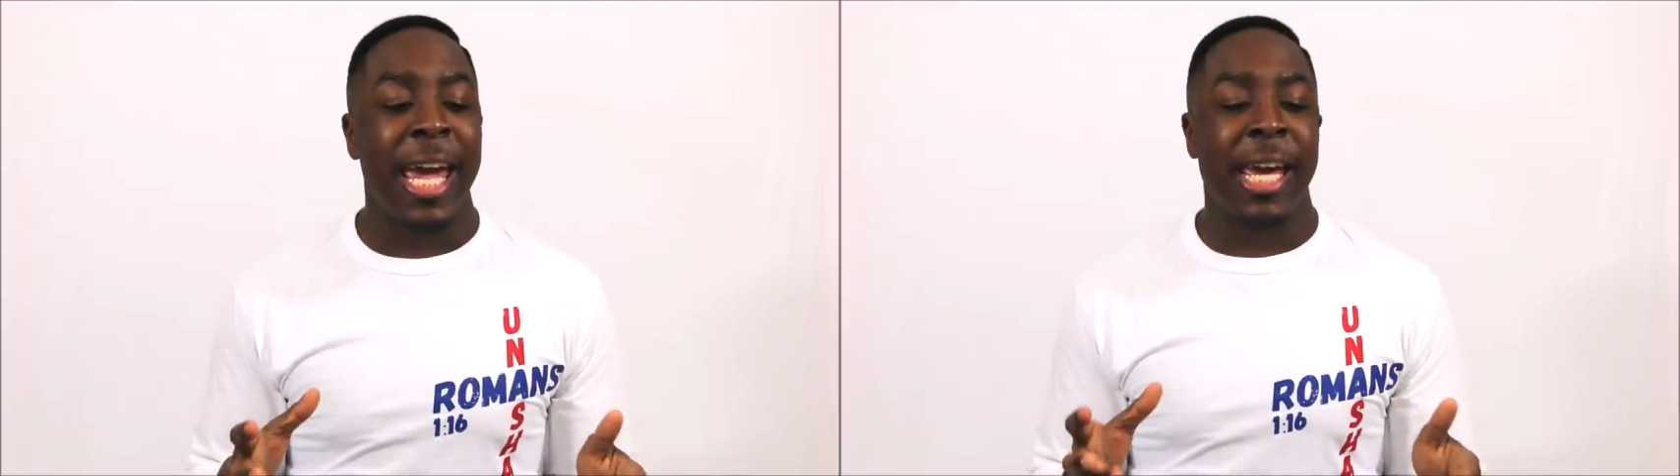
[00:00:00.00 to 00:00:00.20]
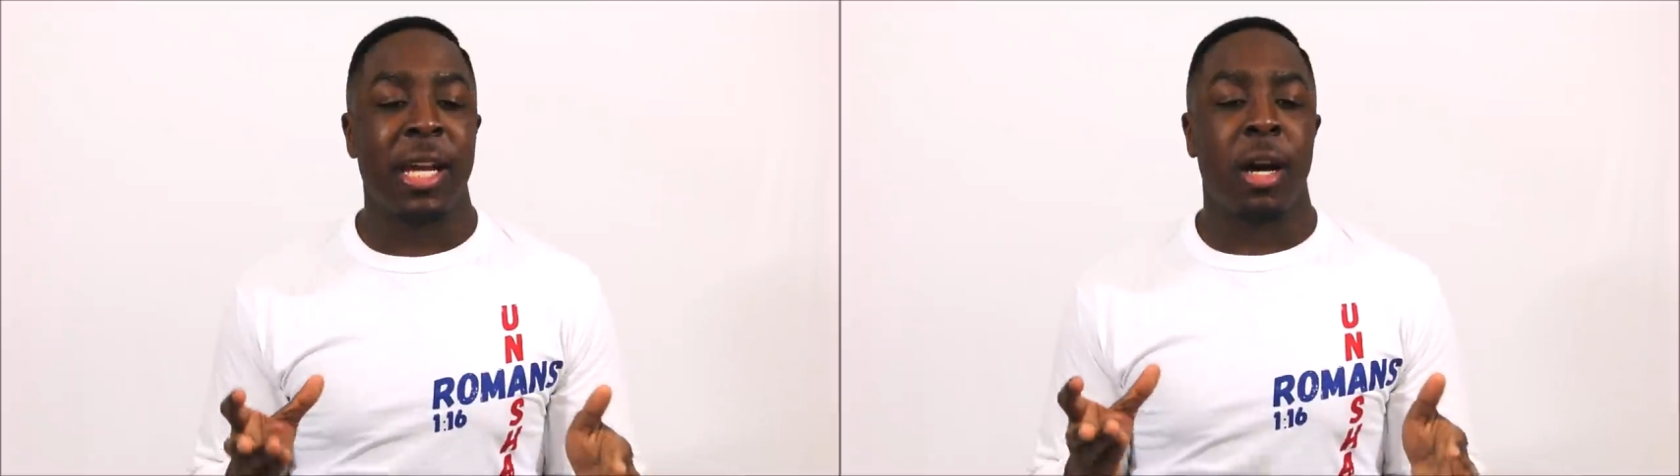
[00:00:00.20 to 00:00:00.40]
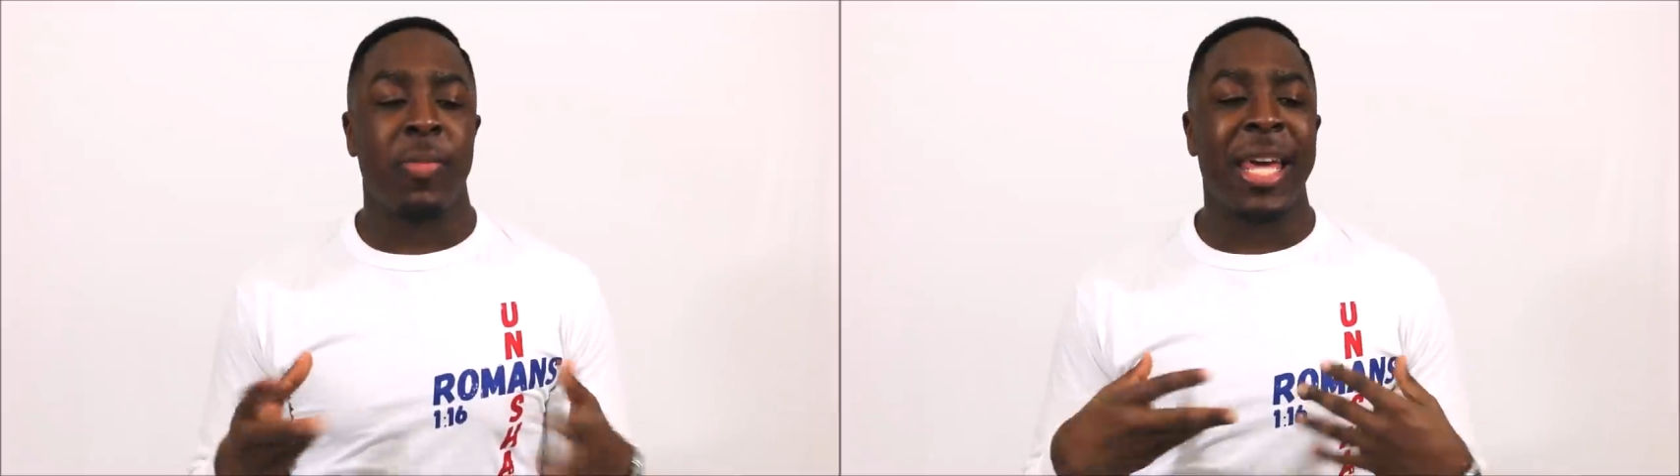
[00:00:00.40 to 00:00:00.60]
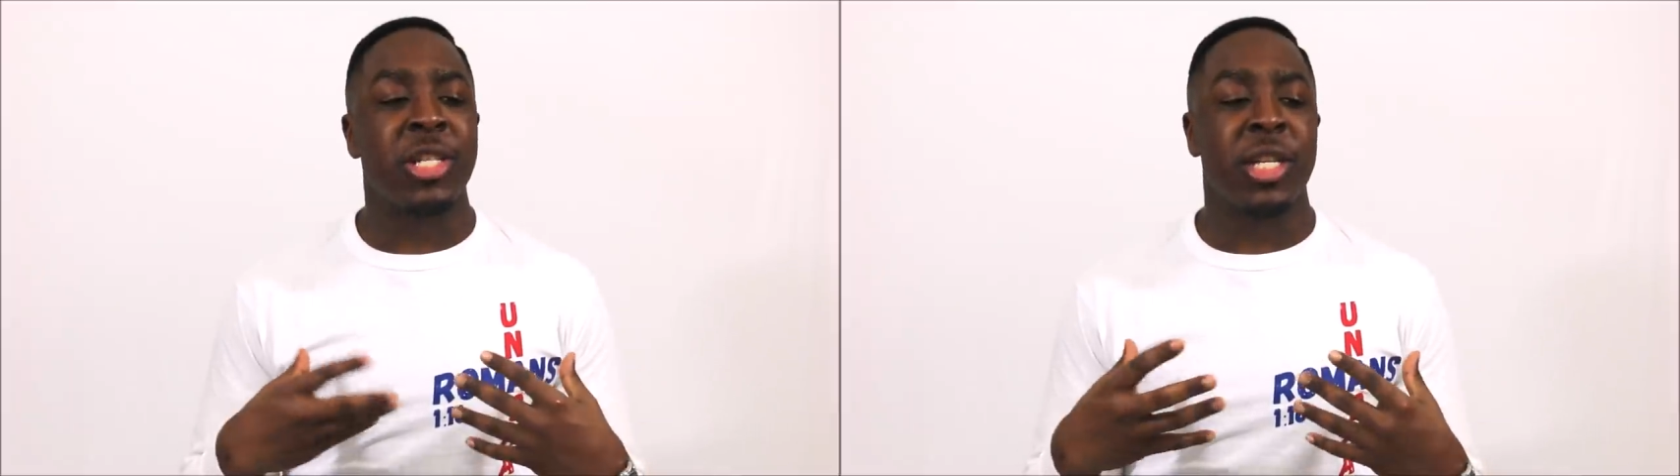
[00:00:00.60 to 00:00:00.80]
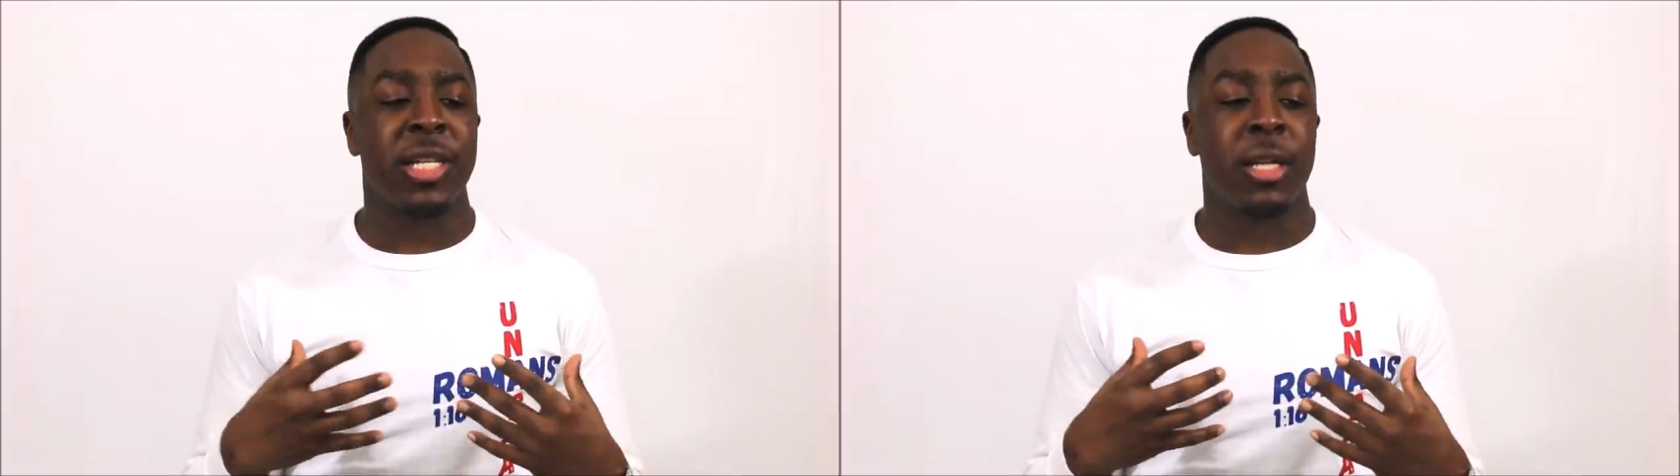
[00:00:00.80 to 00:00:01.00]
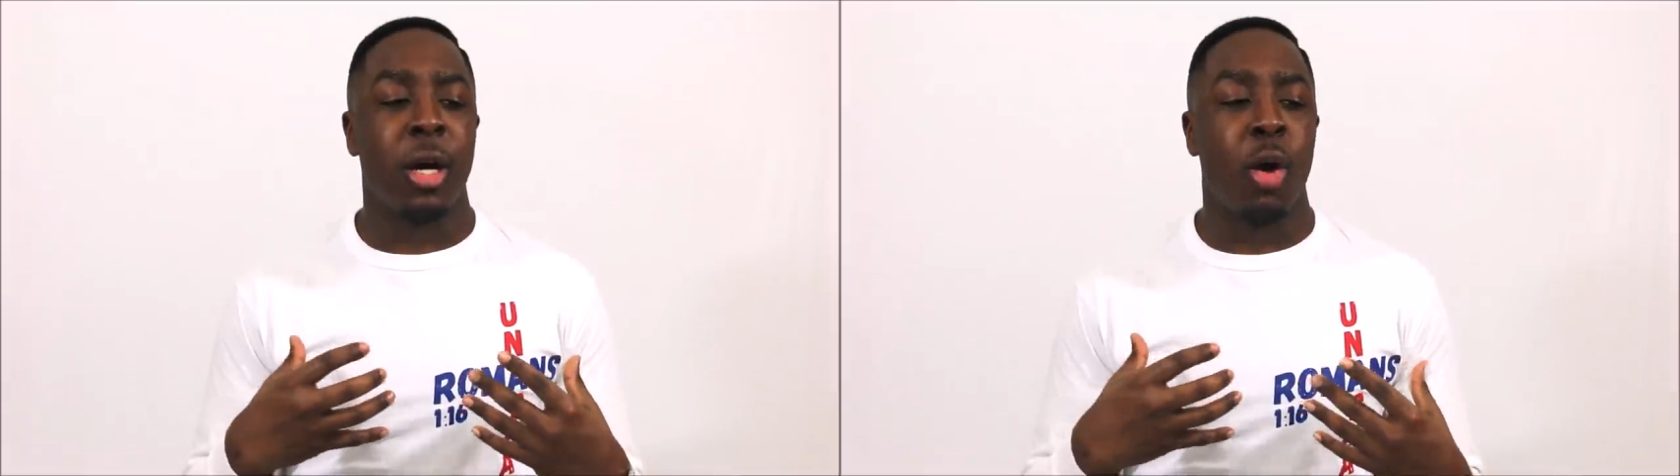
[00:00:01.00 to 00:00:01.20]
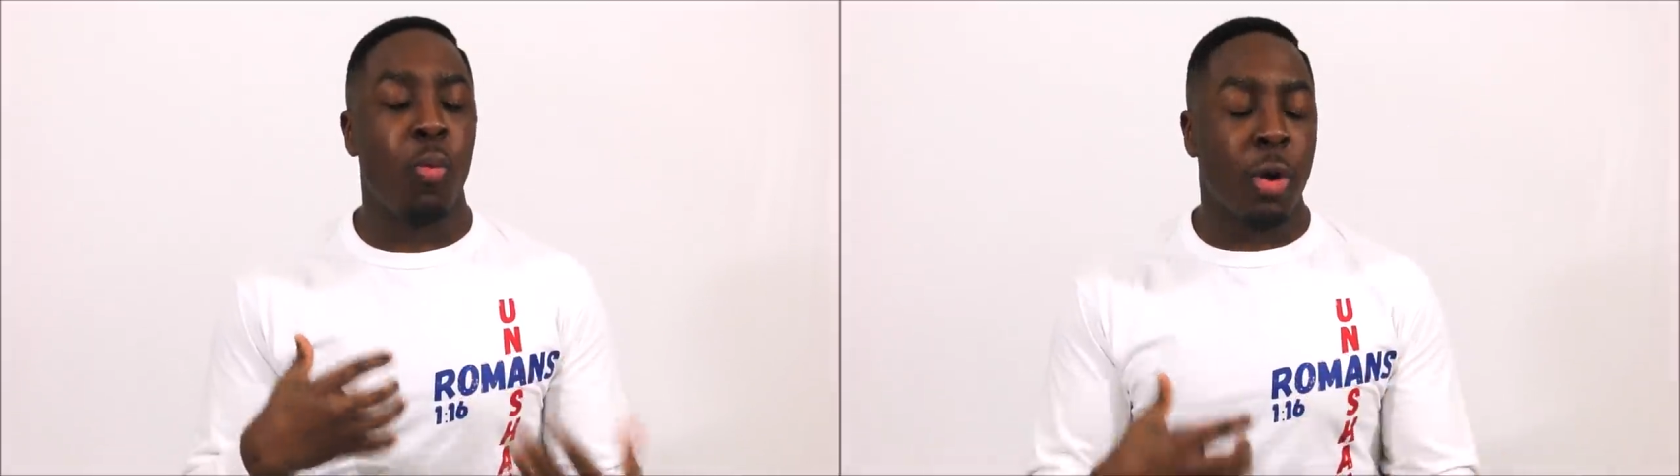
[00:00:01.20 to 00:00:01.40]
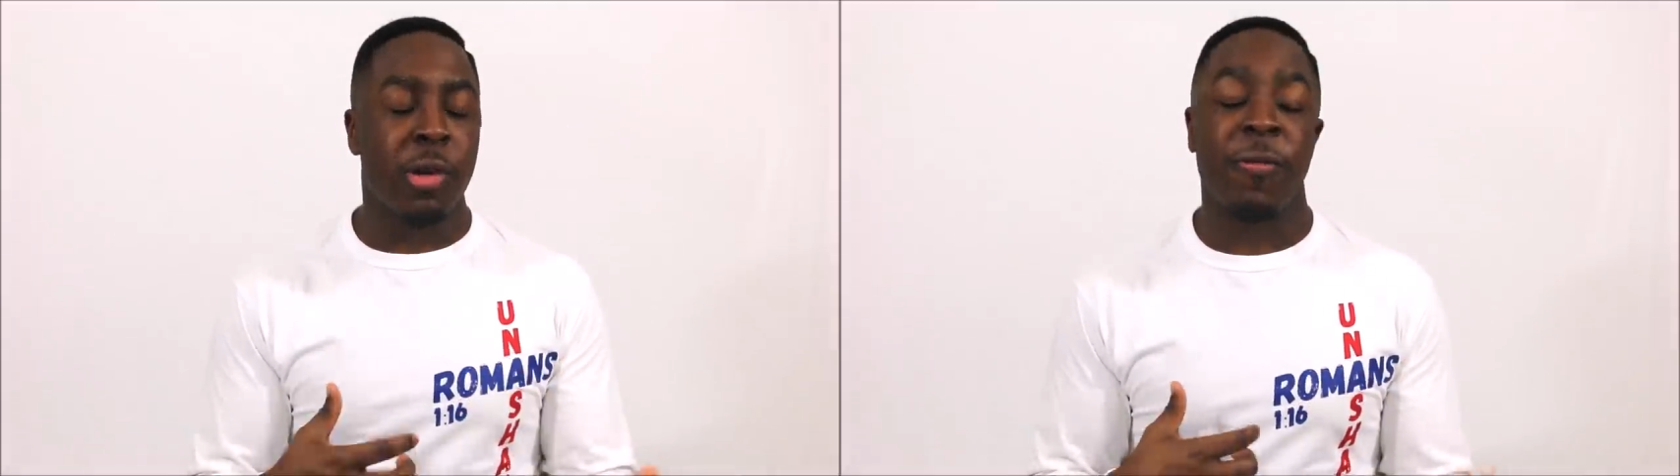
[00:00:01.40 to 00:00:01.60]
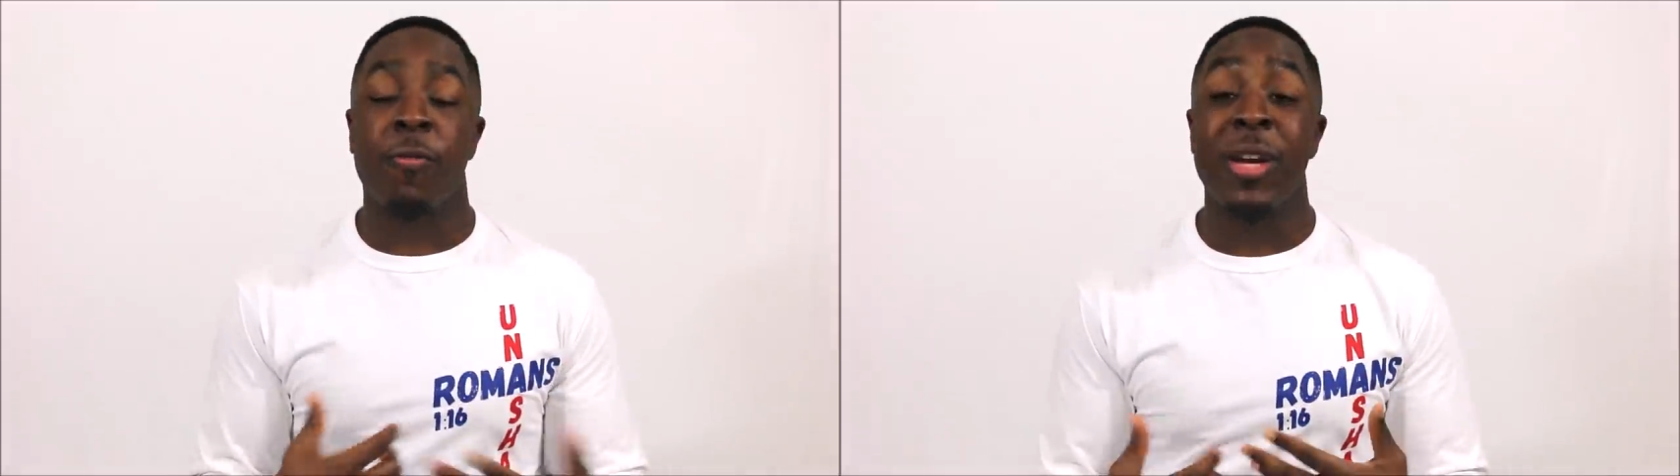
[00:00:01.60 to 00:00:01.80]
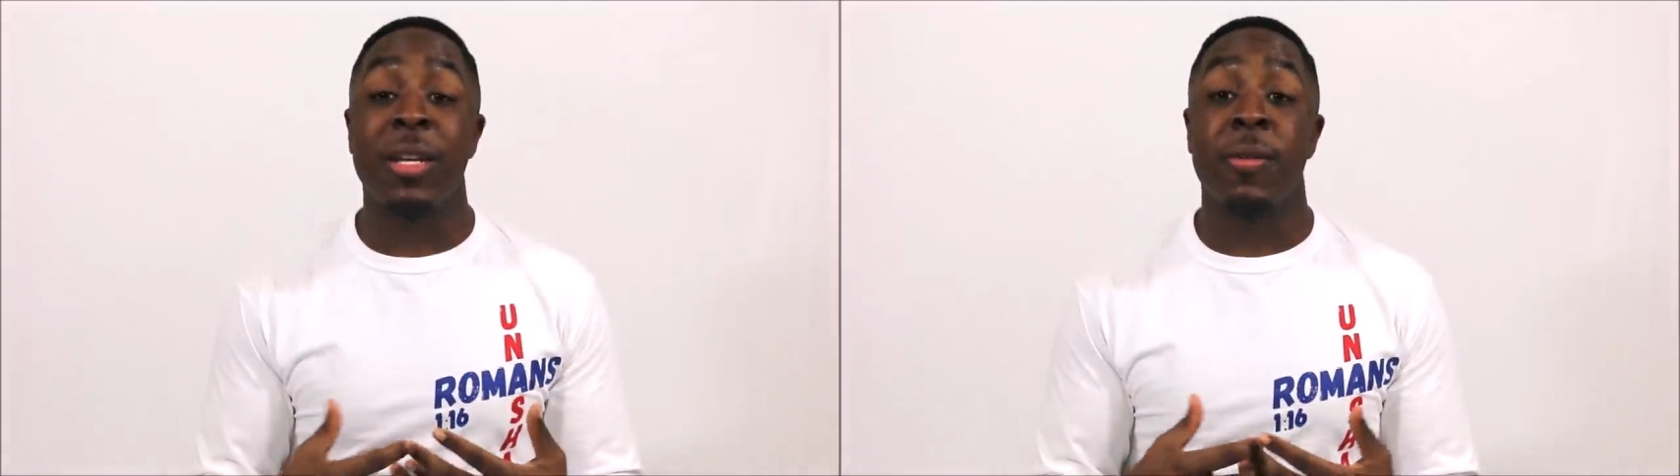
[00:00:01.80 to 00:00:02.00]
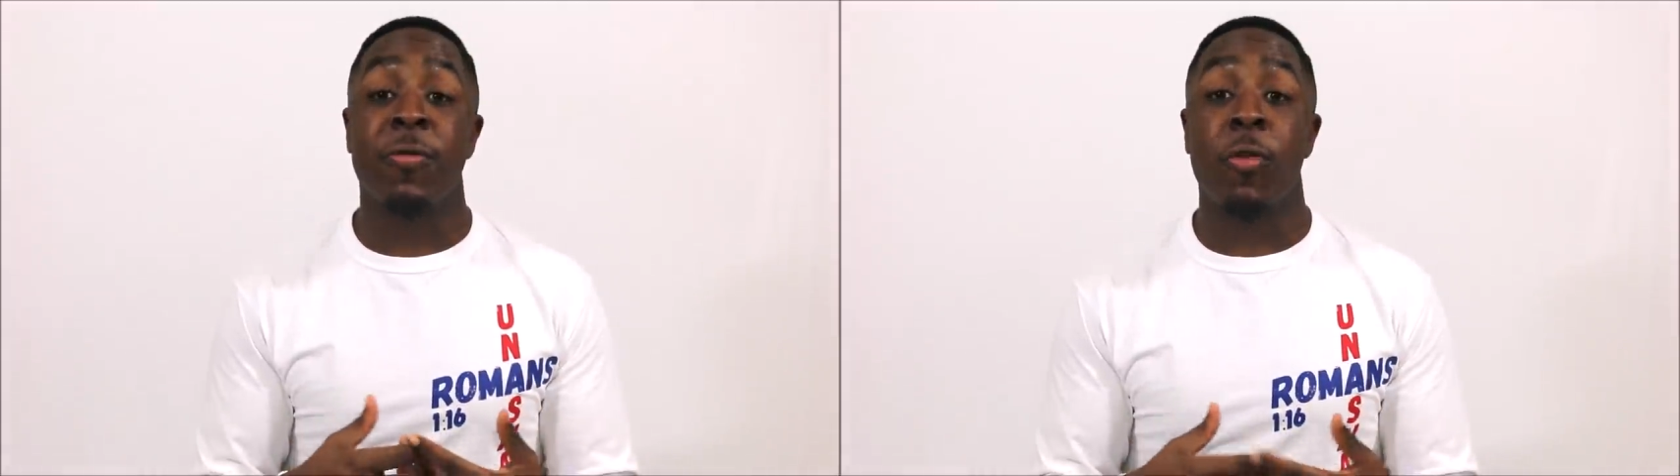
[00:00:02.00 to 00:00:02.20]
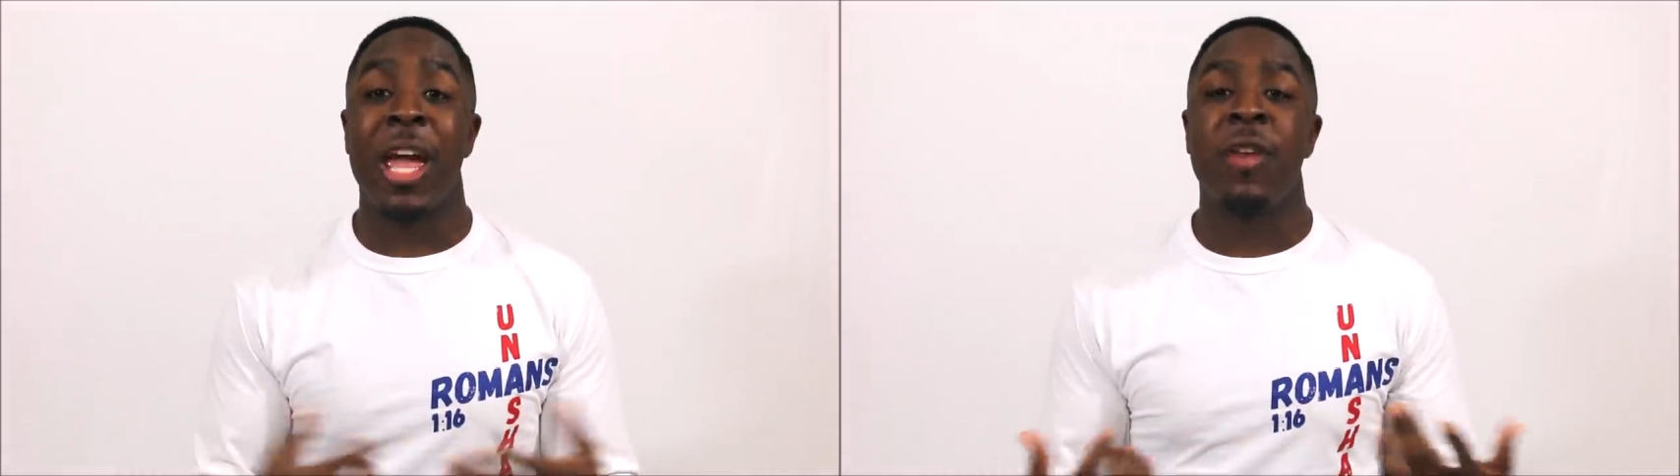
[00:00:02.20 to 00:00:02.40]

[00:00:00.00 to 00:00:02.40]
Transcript: And um, that's just a word of freedom for